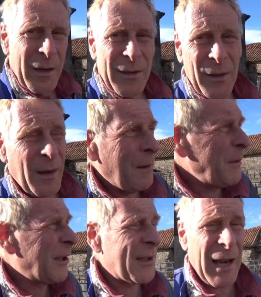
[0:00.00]
So let
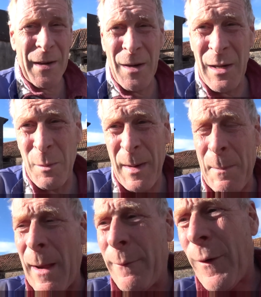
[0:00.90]
me just tell you a little bit
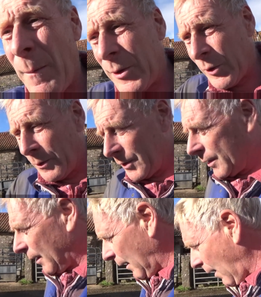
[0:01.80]
about farm assurance,
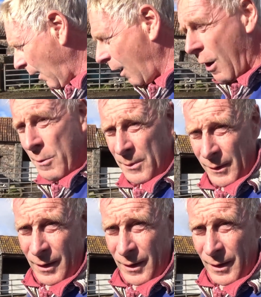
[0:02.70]
and I hope